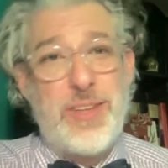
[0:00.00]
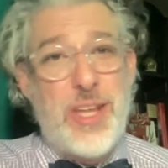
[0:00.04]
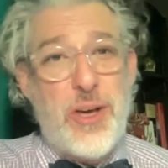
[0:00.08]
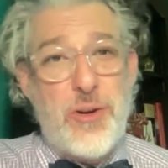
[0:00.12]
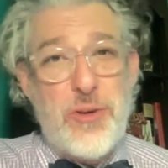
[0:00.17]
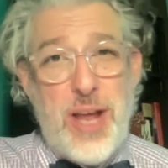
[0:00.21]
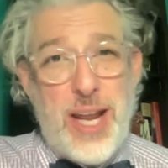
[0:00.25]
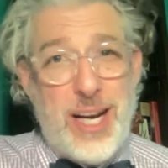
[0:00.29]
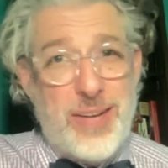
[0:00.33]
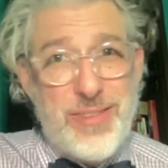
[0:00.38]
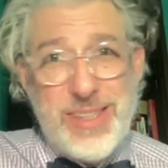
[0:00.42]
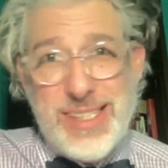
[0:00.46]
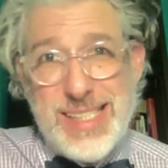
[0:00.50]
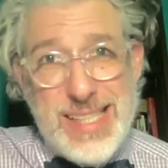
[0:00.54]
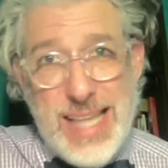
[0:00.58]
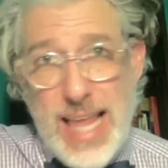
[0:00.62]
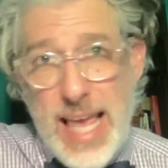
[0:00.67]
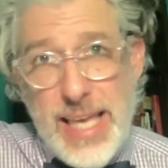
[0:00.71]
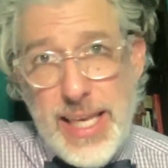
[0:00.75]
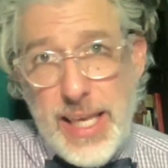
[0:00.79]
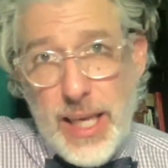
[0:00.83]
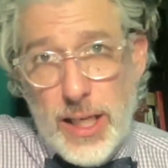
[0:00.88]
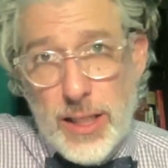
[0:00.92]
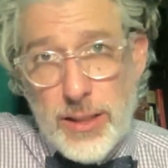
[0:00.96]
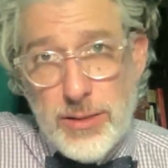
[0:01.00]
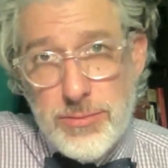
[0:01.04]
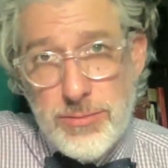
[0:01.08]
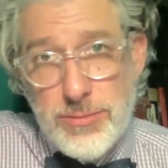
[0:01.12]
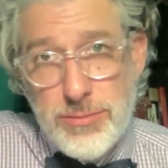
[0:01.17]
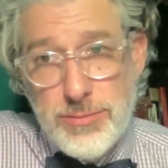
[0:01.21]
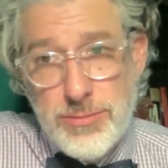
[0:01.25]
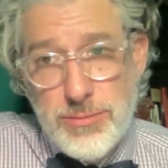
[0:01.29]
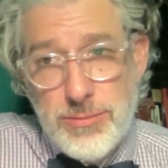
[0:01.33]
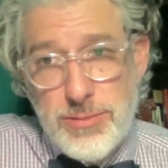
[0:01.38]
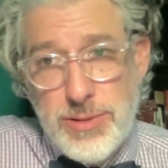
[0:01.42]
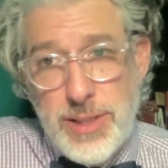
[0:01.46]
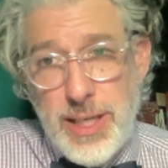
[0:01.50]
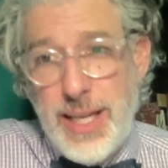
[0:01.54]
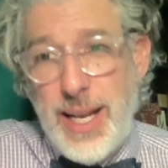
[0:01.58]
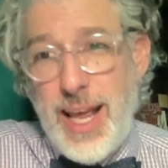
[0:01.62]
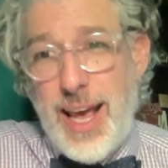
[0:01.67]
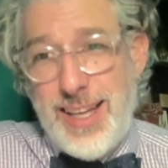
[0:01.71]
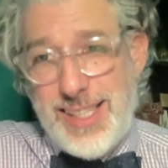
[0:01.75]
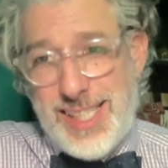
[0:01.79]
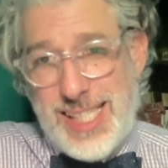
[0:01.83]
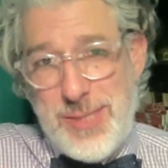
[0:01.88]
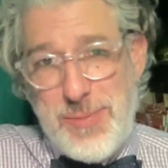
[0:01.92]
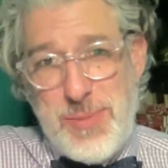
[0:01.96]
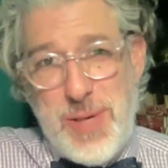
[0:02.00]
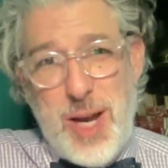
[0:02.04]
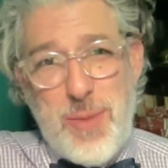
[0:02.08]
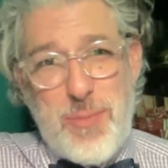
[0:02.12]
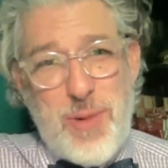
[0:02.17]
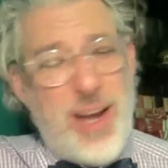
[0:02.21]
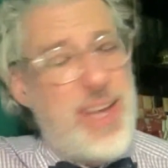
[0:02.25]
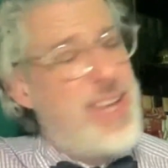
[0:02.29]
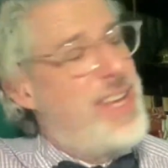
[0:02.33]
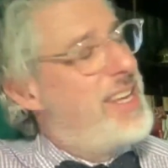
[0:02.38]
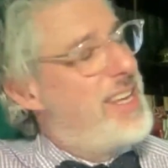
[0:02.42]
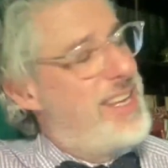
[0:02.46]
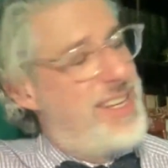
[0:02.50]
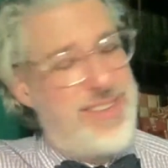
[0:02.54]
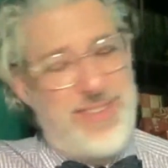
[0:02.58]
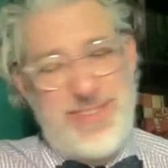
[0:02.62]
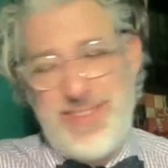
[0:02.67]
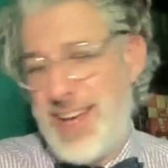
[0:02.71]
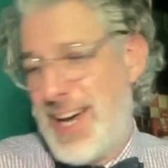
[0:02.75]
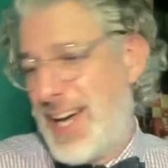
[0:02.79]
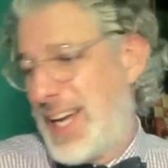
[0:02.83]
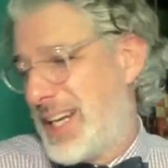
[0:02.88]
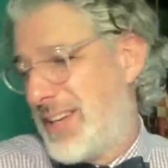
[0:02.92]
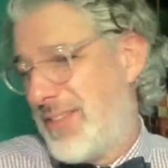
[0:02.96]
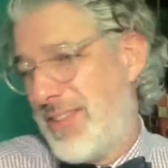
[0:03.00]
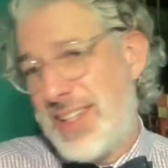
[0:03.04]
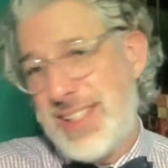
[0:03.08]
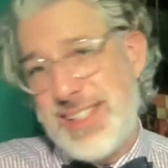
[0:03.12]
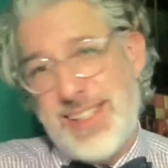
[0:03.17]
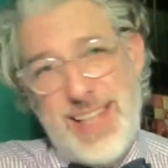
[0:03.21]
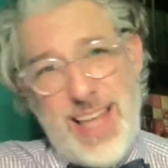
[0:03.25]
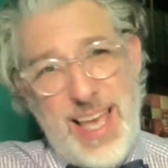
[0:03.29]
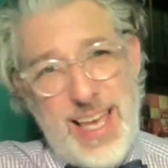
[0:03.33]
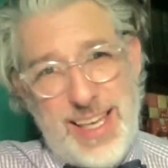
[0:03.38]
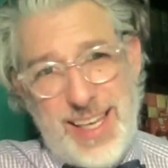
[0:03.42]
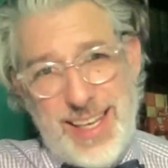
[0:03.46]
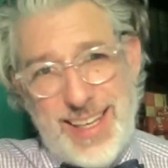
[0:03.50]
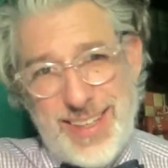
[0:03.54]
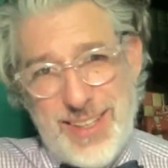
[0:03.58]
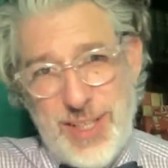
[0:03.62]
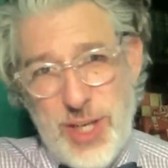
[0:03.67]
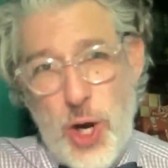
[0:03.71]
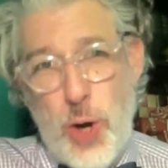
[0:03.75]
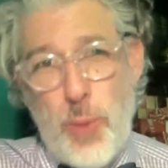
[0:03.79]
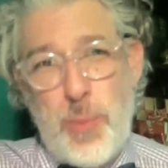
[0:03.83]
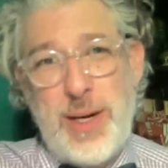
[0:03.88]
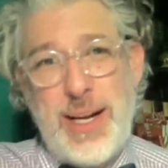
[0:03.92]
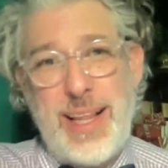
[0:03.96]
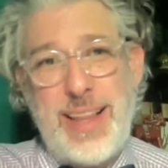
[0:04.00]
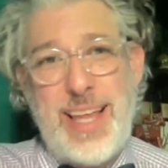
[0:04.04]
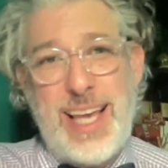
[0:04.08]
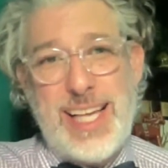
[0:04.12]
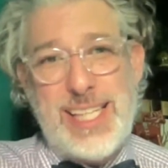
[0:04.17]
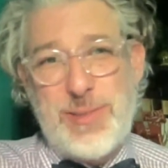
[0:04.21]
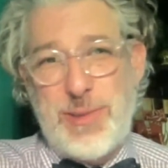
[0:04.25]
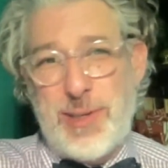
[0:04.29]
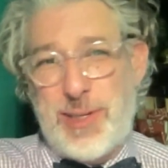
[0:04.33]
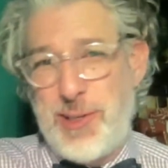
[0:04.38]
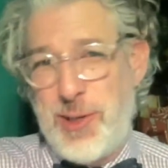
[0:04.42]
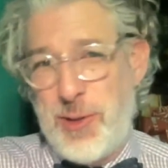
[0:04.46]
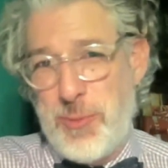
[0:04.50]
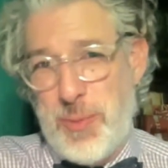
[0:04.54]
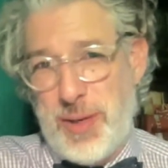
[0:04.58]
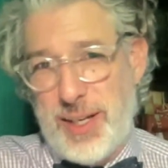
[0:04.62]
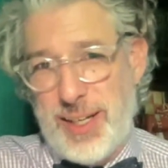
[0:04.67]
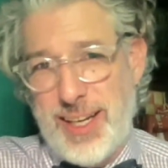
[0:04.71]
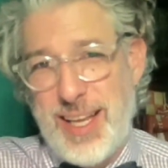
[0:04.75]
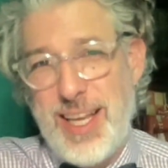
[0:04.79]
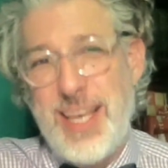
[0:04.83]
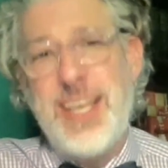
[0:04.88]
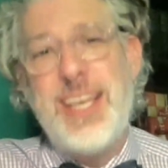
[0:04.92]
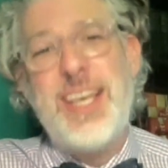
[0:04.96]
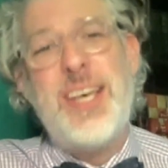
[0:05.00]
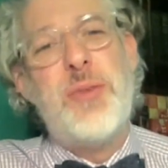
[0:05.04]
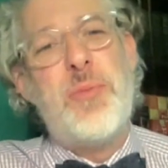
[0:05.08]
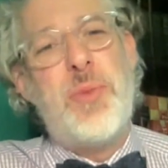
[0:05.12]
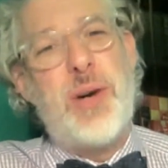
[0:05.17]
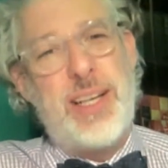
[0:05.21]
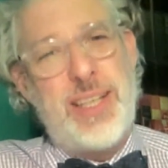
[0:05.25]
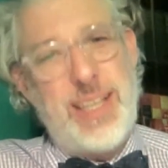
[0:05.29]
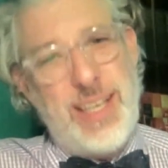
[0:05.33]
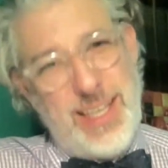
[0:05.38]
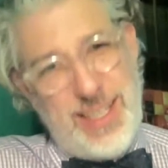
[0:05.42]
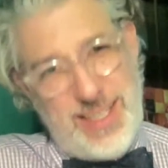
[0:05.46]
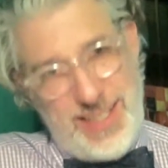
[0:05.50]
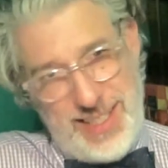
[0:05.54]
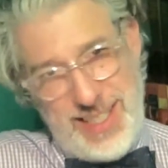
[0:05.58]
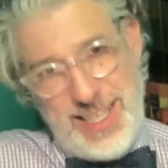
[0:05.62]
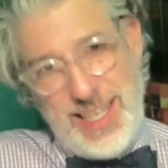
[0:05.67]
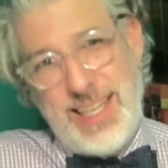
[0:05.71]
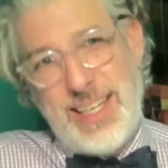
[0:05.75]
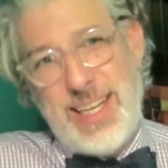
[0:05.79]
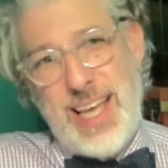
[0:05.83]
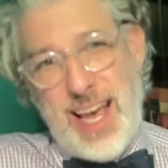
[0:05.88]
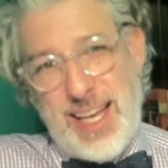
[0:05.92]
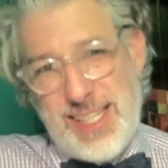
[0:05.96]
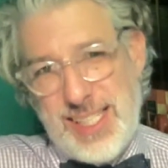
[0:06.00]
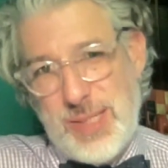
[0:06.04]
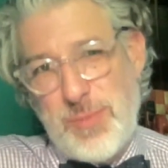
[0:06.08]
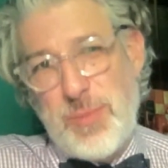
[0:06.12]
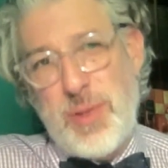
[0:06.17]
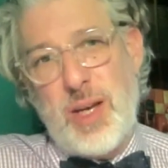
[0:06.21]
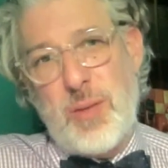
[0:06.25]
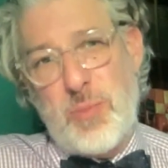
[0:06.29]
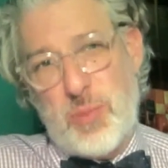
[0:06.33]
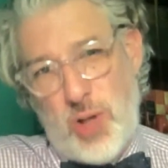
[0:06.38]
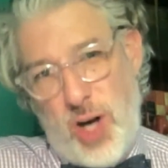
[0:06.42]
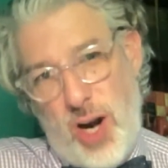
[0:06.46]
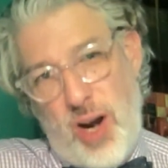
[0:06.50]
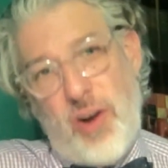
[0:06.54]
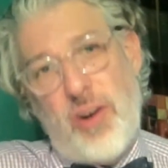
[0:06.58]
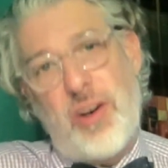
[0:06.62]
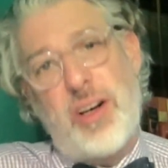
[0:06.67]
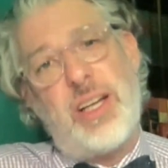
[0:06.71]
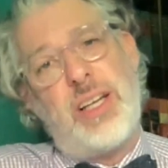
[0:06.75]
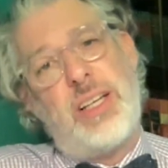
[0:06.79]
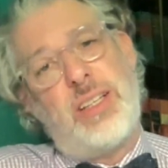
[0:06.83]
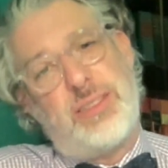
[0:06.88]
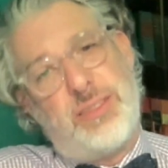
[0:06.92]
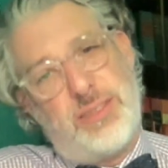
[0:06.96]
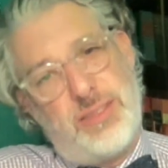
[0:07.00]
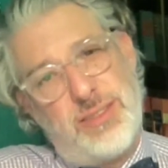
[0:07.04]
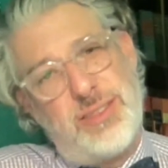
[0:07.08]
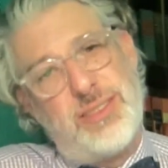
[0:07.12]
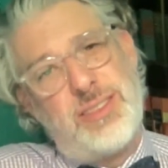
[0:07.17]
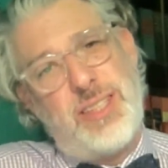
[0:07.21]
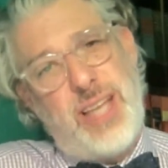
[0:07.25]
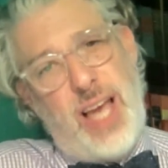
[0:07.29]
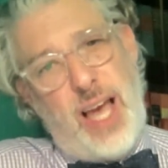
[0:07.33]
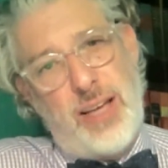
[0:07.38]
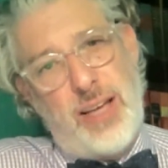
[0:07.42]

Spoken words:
though none of us like it. It has to be a priority. None of us like it. Nobody likes recruitment, but it has to be a priority. Yeah,